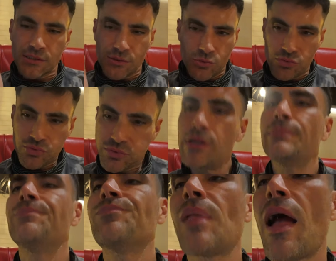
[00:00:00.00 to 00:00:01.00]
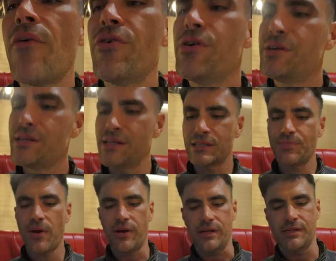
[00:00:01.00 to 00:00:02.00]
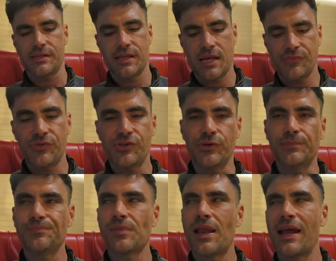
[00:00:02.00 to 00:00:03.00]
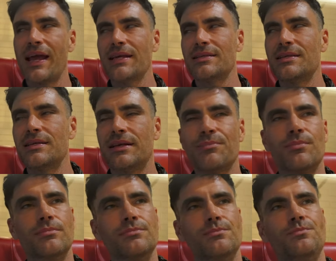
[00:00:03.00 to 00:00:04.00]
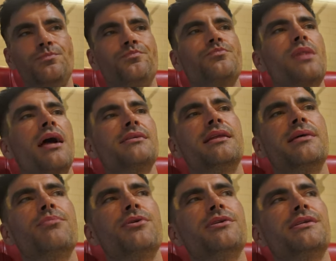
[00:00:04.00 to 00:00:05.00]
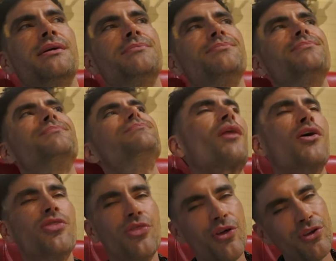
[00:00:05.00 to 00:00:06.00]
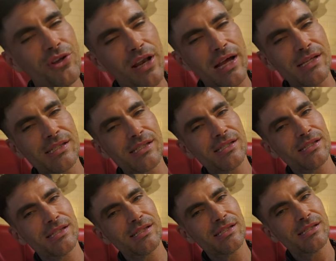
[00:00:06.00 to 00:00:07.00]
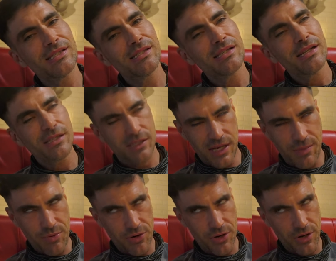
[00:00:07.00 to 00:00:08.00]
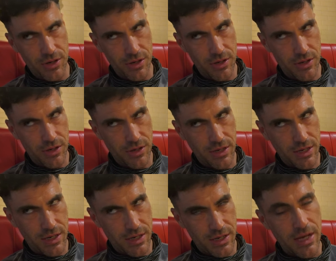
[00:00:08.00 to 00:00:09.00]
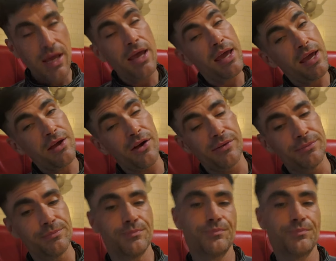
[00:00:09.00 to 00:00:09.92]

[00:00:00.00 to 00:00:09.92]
Oof, heard it's an experience, that's for sure. And I accidentally booked third class sleeper aircon.